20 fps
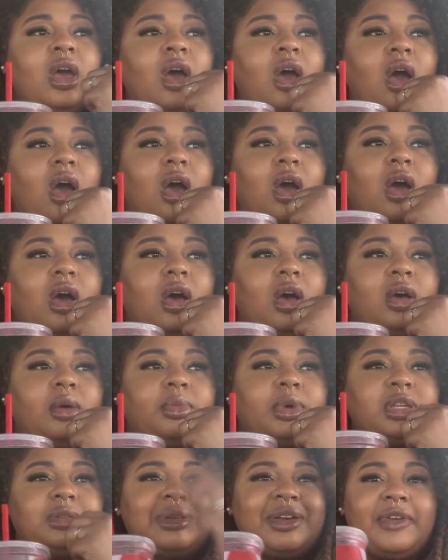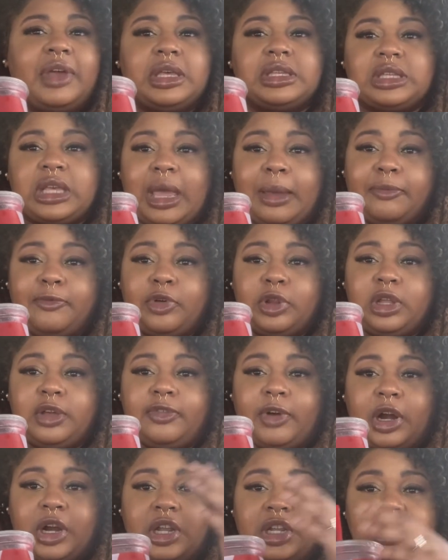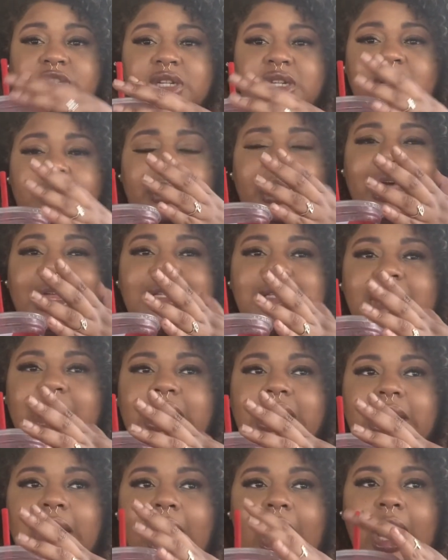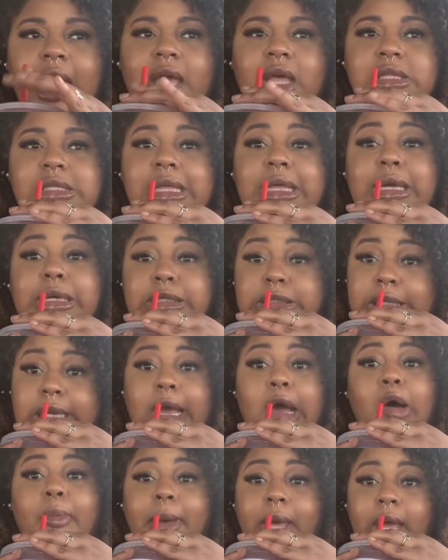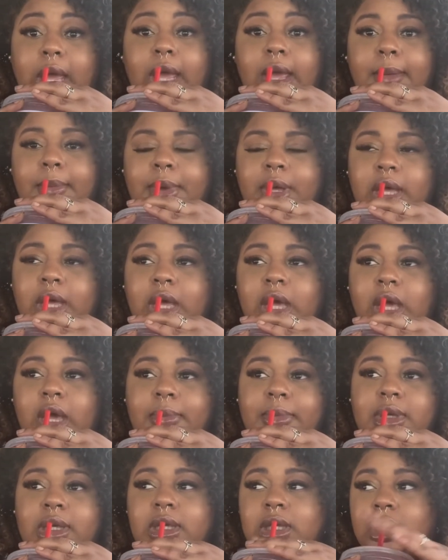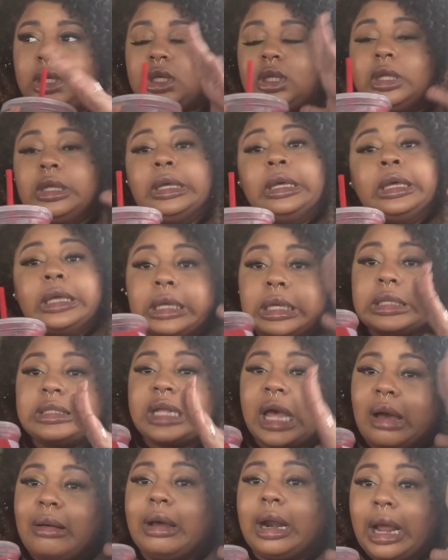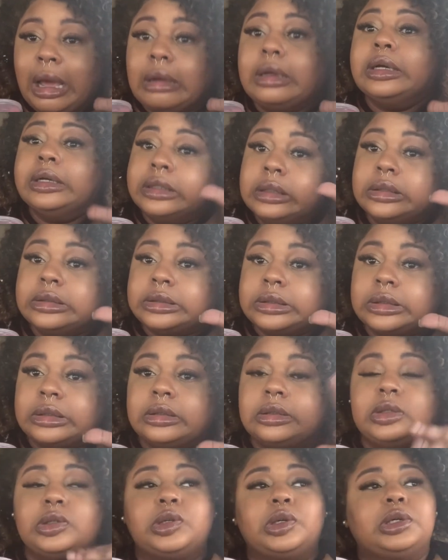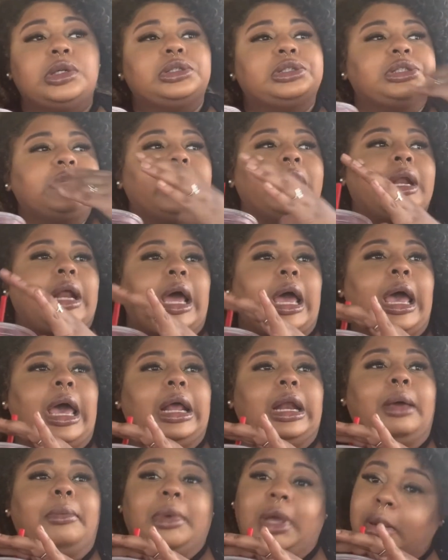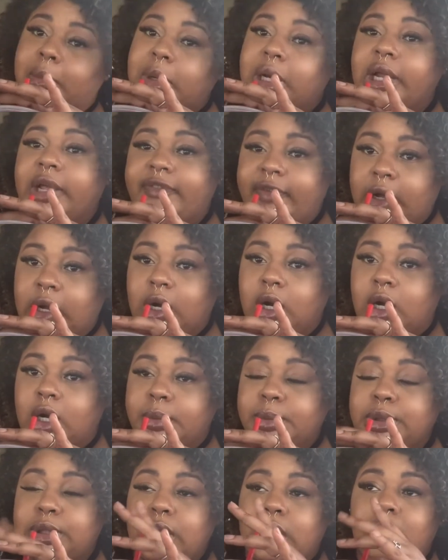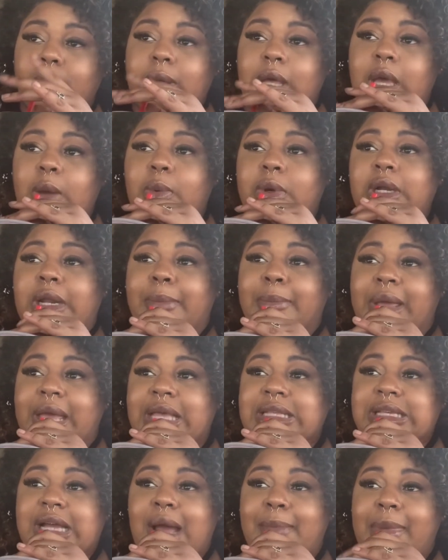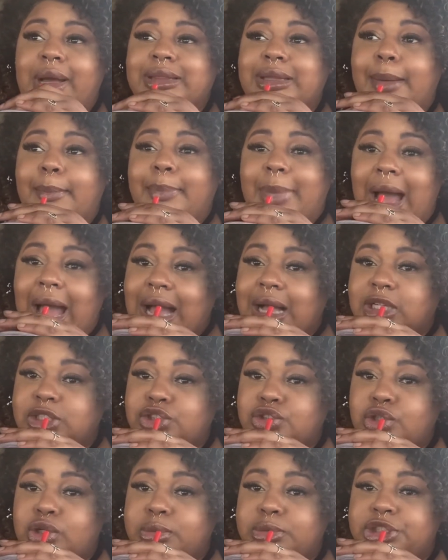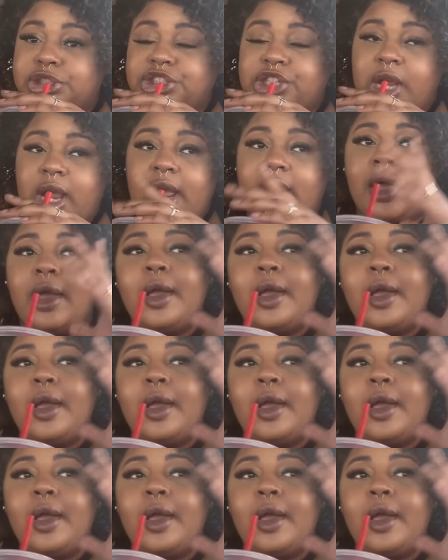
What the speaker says: because my place came fully furnished, and the bed's like it's not like a jail bed, but I mean, it's not what I'm used to, you know what I'm saying? I had a memory foam, you know, bed, one of them beds that come out the box, you know what I'm saying?